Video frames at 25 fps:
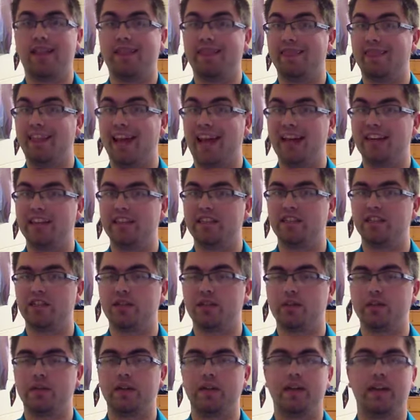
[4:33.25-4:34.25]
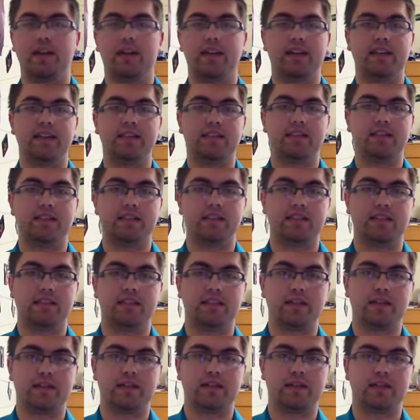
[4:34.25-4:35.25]
latitude is
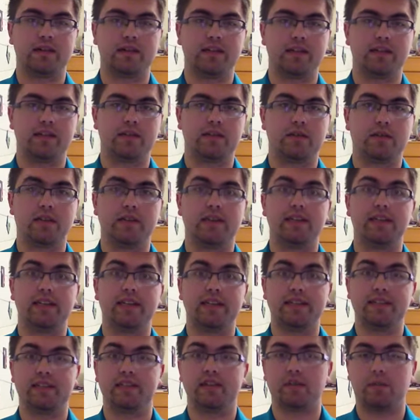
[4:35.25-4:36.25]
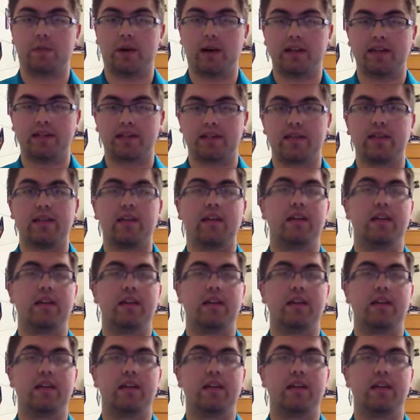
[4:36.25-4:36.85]
degrees east and west,